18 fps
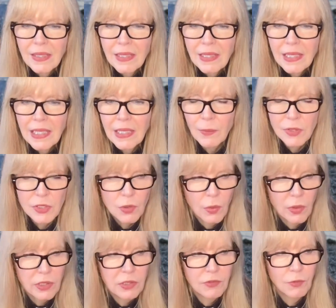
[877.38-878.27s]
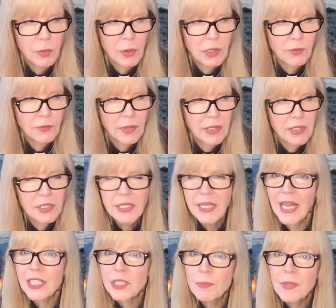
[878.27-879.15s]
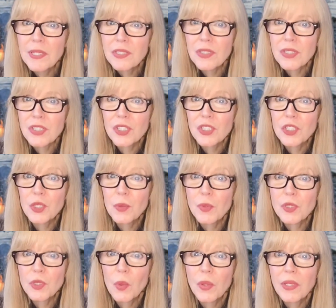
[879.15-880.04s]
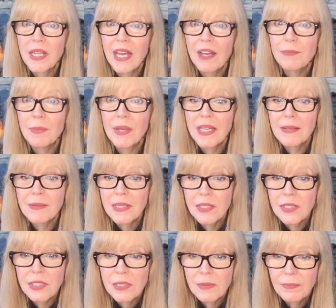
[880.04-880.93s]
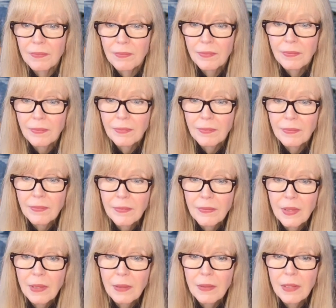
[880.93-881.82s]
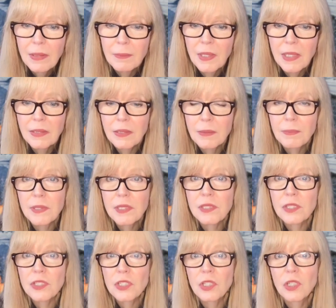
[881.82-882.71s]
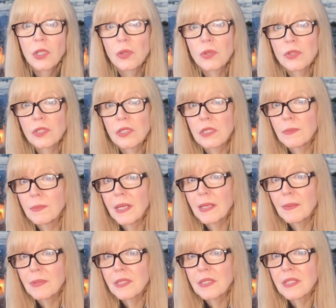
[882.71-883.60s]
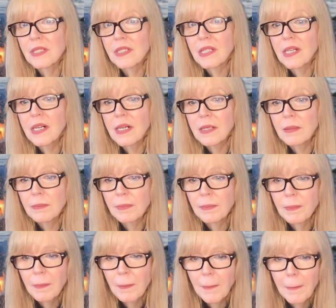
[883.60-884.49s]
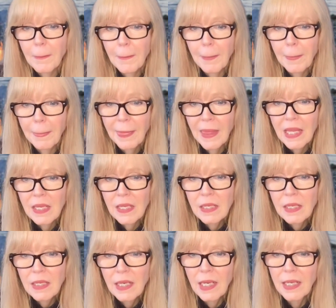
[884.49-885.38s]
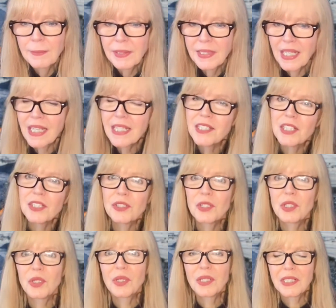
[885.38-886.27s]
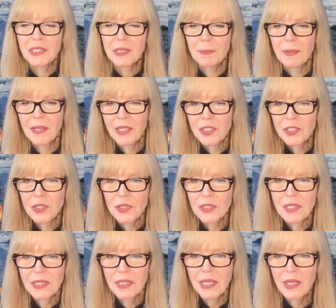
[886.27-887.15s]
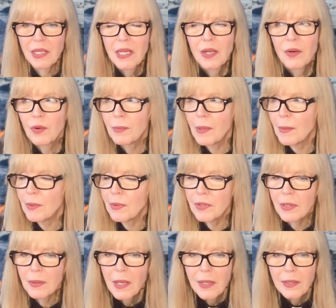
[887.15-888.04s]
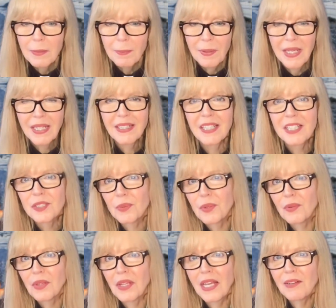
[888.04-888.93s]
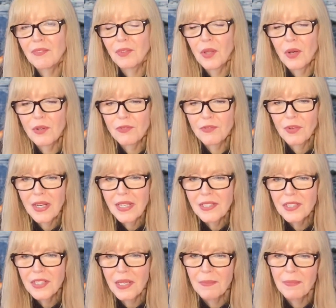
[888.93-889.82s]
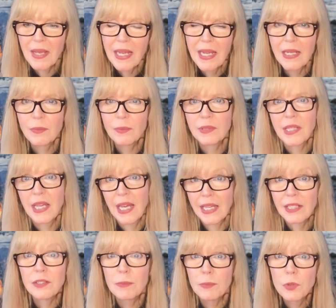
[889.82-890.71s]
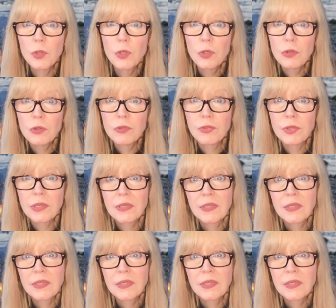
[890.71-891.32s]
He was going to work in his dad's business, and she was going to have babies. But the business closed, and the babies didn't come. But they continue to look at the pictures, and they remember the picnics with lifelong friends they made when they had to move